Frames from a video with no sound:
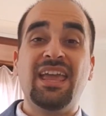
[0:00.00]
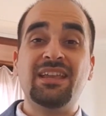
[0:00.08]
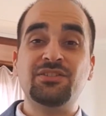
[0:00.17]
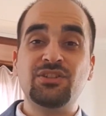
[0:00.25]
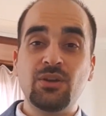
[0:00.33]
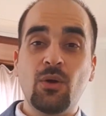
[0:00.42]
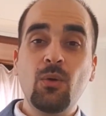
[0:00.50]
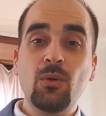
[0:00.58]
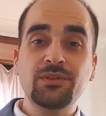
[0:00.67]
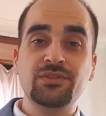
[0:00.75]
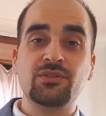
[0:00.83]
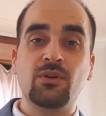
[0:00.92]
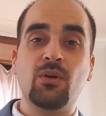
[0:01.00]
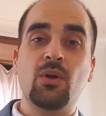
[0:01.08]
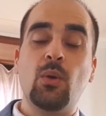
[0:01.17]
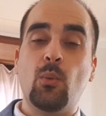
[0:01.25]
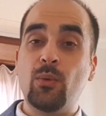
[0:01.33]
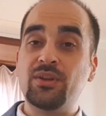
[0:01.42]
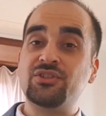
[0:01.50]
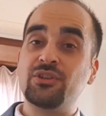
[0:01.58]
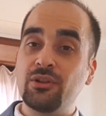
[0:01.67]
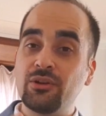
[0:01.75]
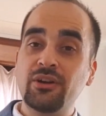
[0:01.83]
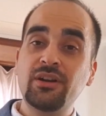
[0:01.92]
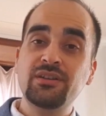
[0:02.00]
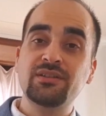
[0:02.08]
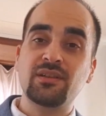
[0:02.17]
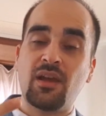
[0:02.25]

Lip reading: And she also, when she learns